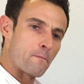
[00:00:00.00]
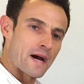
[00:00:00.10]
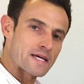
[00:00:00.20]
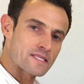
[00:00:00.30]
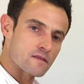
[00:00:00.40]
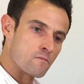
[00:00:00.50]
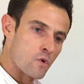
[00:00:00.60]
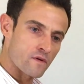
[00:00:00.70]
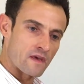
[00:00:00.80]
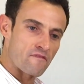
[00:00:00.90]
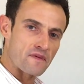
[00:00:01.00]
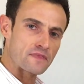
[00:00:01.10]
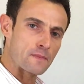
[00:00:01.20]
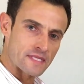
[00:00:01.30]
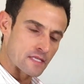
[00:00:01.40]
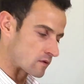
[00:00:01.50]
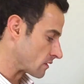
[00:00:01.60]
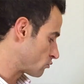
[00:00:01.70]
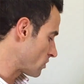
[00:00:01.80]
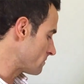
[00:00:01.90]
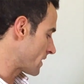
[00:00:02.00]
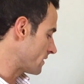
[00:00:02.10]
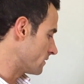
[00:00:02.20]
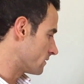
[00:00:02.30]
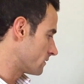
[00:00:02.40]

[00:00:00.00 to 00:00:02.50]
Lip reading: passed more than 50% of the treatment.